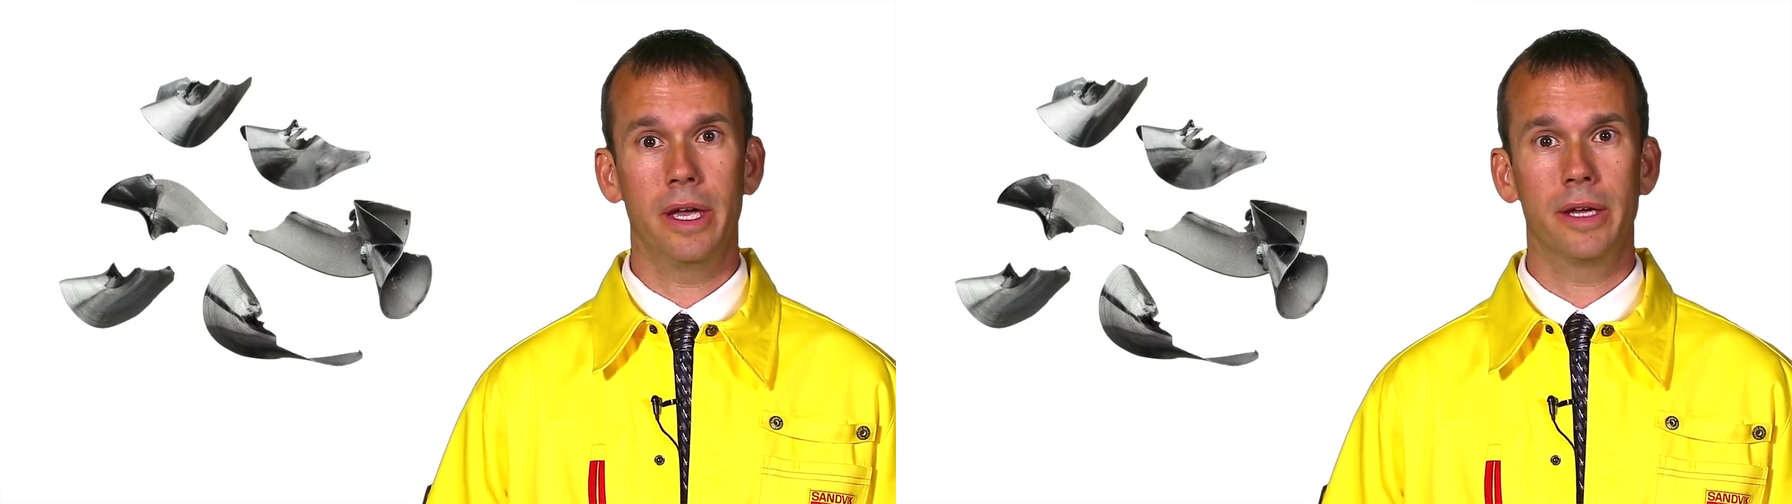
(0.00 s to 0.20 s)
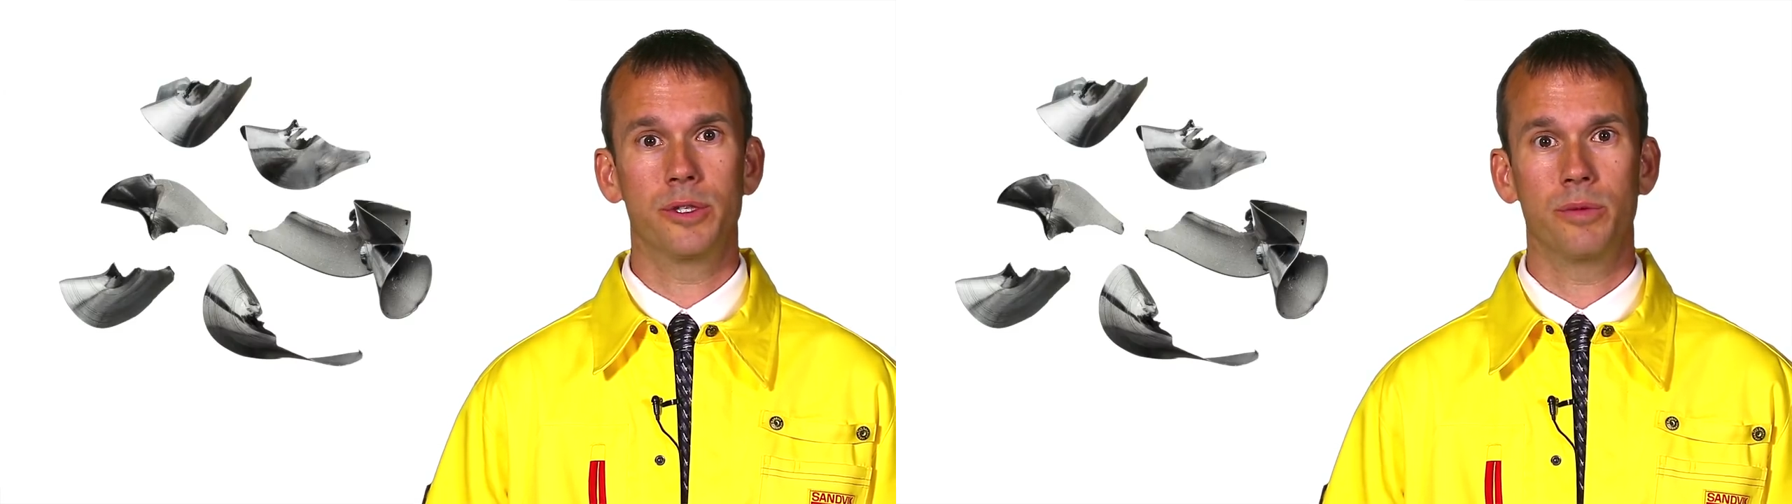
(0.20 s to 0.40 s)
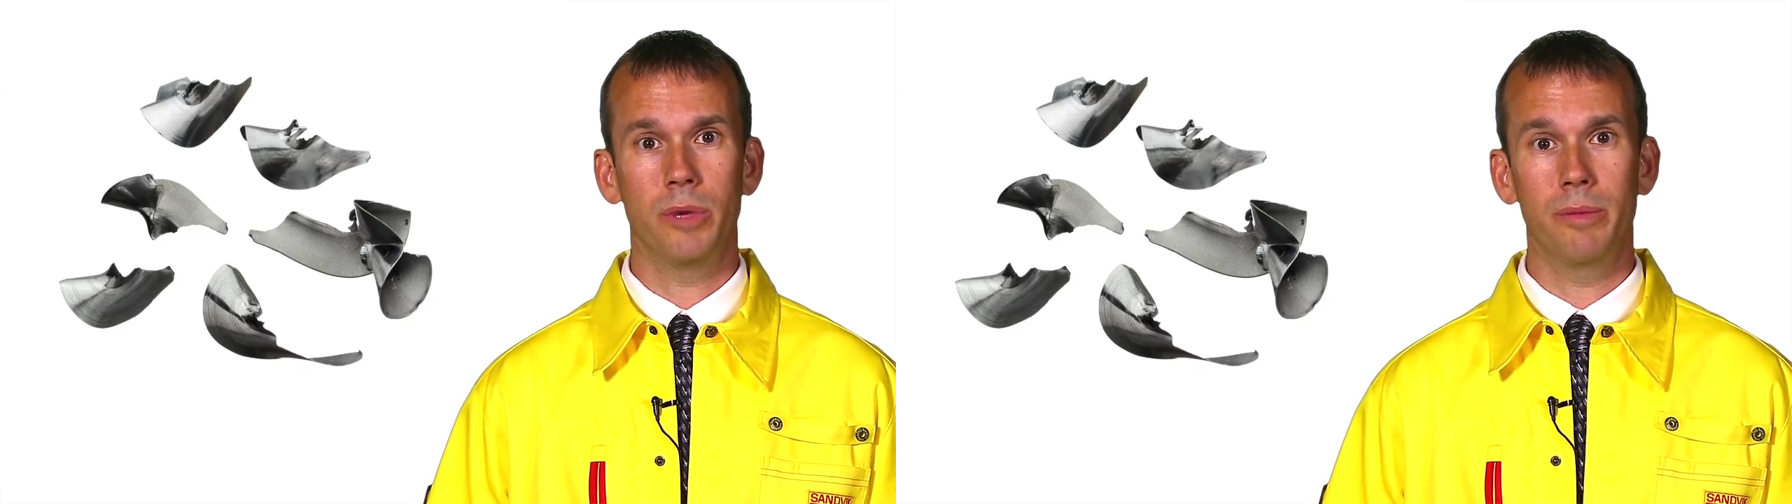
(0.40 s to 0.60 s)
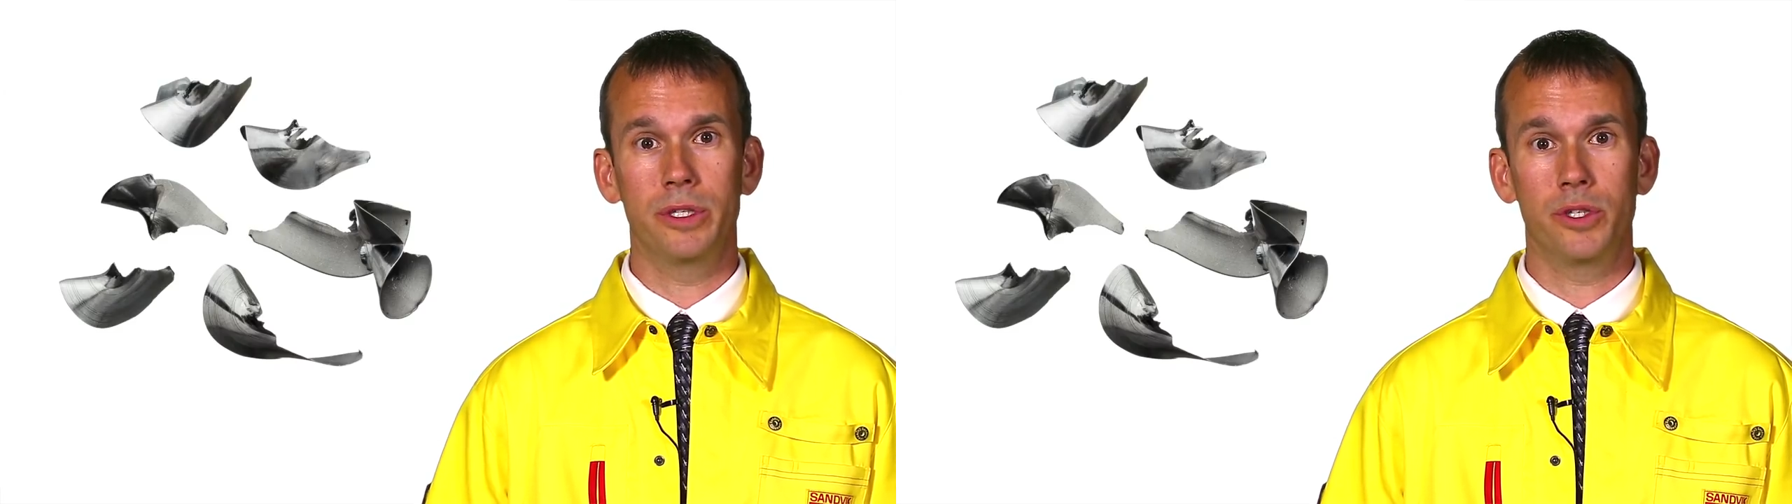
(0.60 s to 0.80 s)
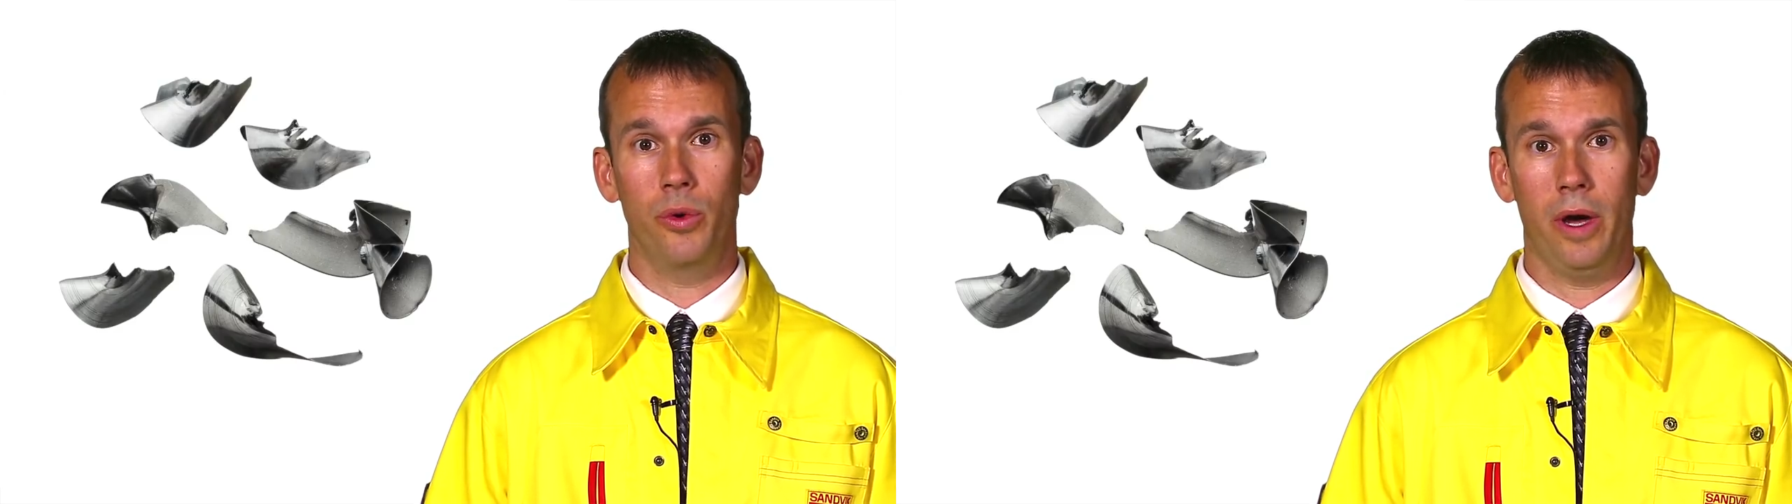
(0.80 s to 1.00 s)
edge may
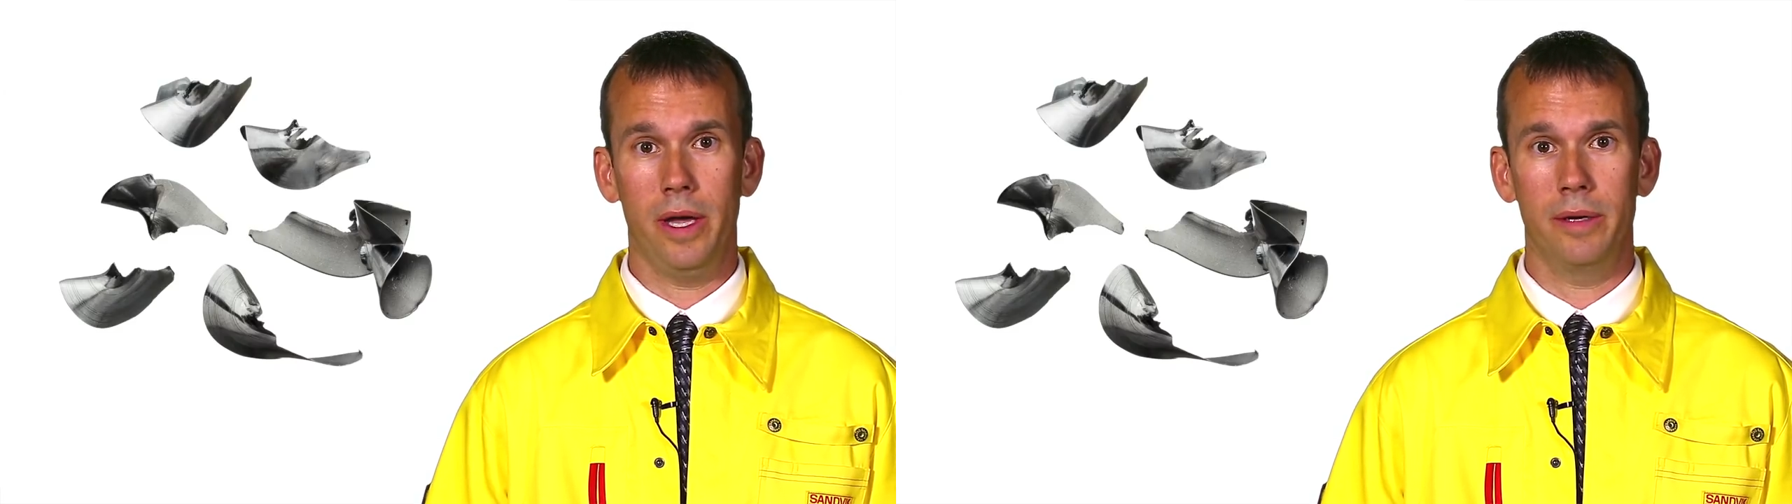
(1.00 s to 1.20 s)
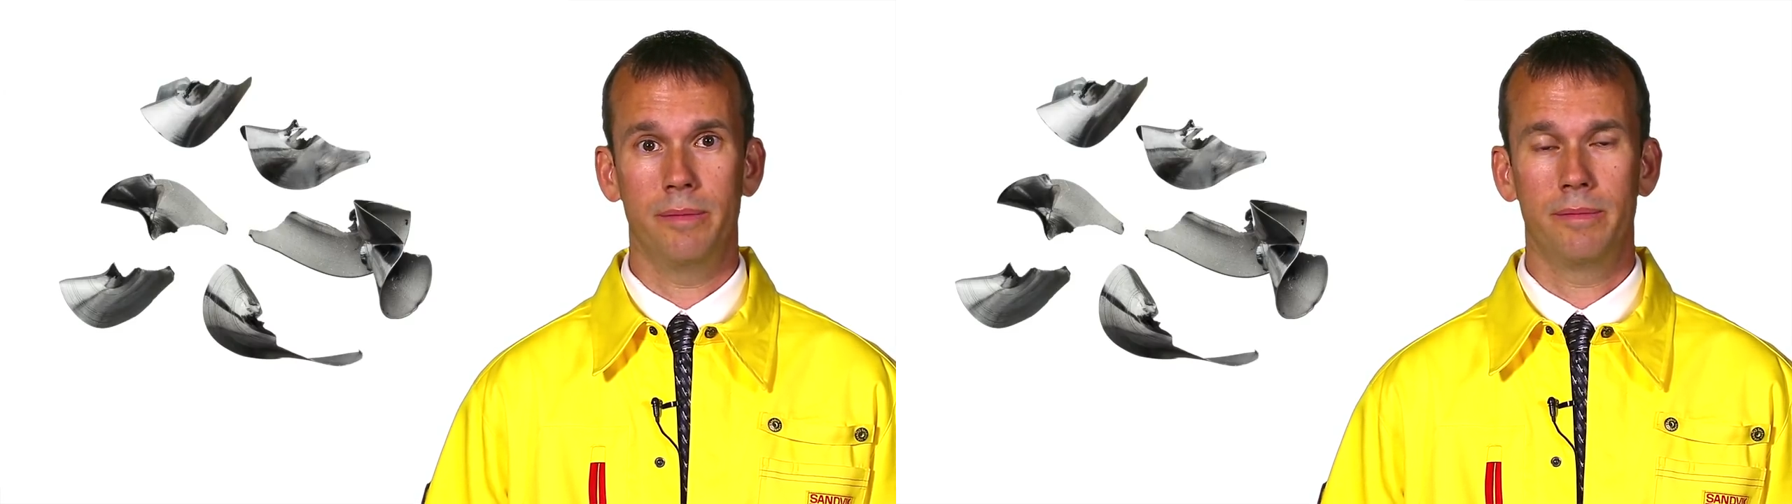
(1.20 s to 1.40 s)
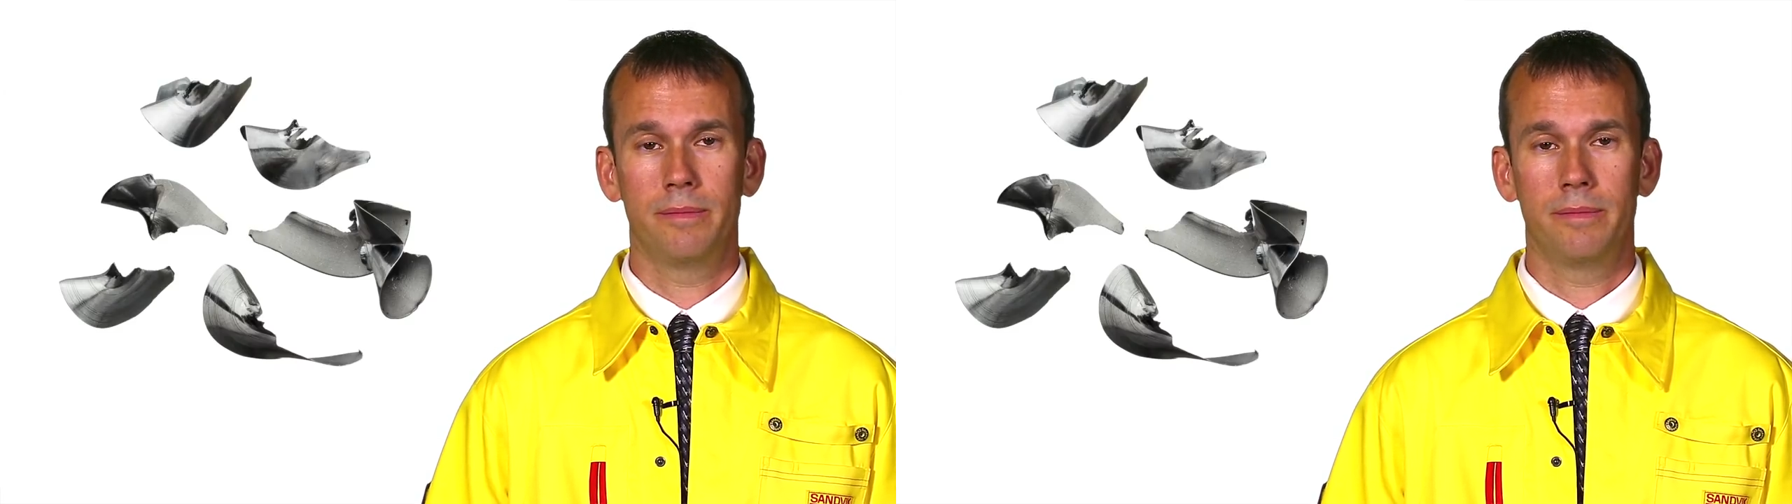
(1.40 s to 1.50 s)
be too high.